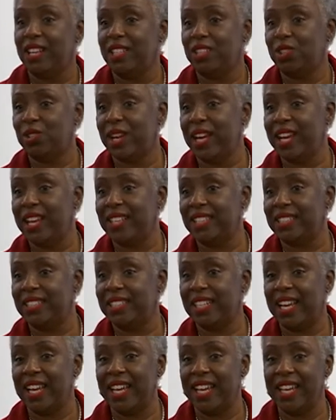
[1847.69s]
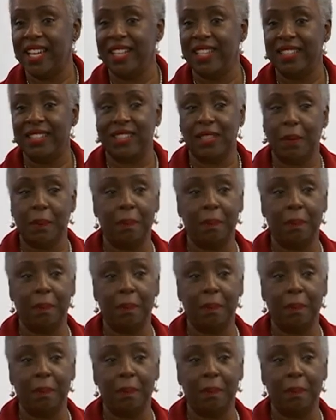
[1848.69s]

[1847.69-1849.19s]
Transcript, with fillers: trash cans,